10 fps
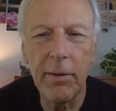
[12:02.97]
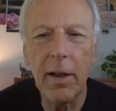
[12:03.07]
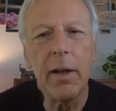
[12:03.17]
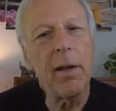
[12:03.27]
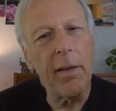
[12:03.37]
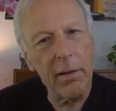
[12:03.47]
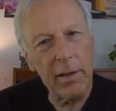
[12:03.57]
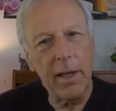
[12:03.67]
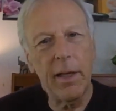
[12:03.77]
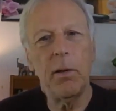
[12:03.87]
And another
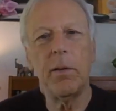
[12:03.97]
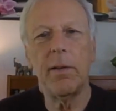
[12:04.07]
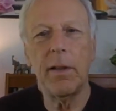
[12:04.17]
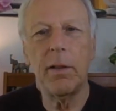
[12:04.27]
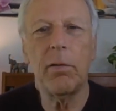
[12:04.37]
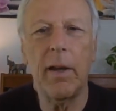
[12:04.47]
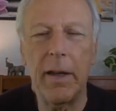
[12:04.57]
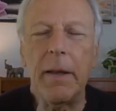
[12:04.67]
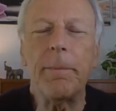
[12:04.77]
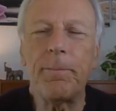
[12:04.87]
lady who was in the
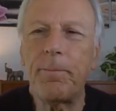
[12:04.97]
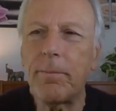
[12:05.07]
training